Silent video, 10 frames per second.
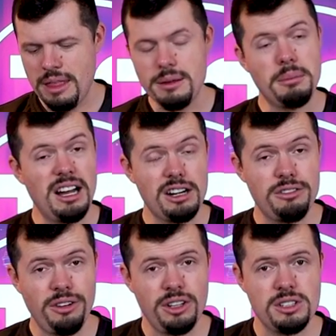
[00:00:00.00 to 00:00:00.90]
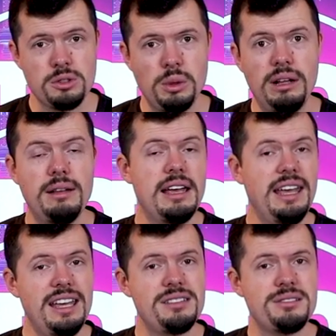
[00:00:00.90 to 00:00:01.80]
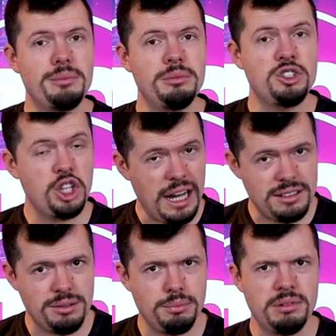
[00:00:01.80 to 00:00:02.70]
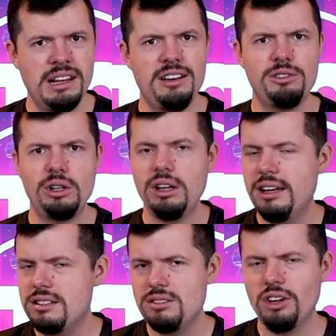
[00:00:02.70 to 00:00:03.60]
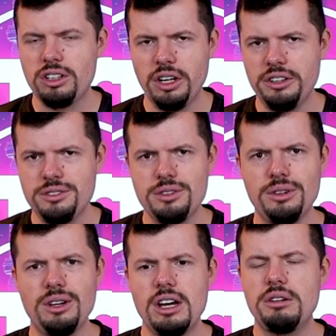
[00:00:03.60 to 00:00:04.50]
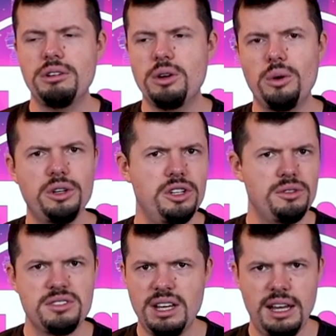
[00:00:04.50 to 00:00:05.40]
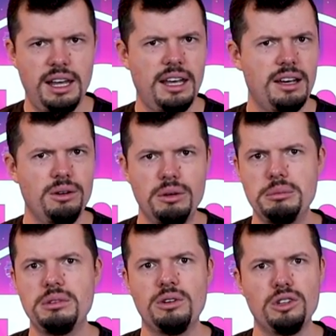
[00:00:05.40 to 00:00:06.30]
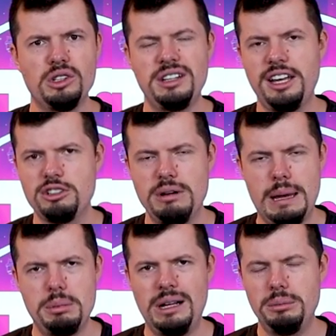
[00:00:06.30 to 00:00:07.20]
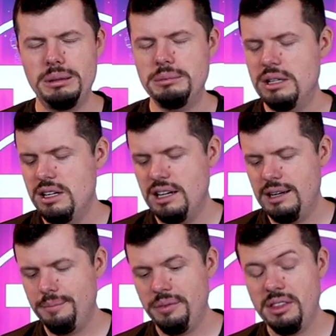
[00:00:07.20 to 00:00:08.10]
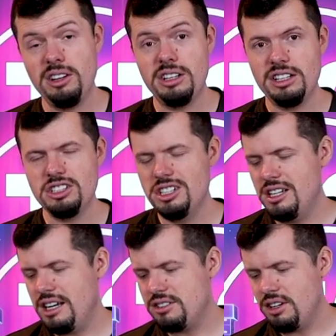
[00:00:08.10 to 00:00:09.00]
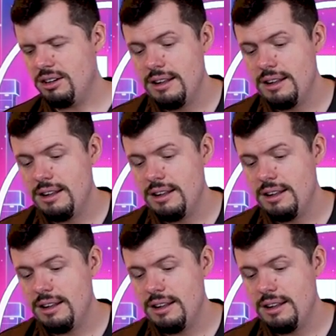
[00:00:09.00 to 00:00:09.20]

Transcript: The microphone as well is chat level. It's not going to record you singing or, or your next rap album, um, looking at you, the deck. So